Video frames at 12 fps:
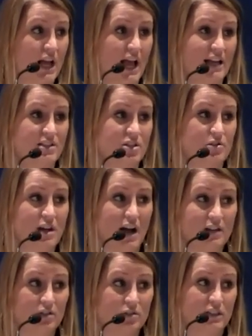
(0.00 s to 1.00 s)
And so
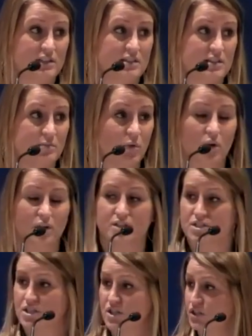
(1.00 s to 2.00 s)
not only is it important
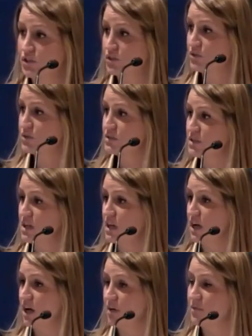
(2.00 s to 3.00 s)
to use
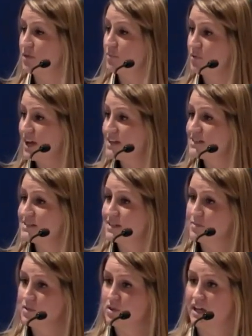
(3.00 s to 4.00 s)
the press to
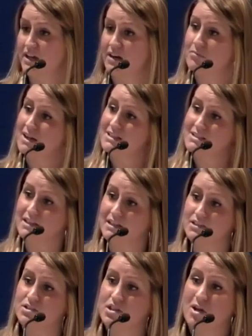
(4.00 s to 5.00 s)
communicate our
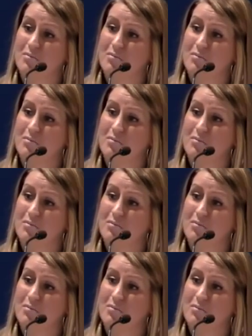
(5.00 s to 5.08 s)
message,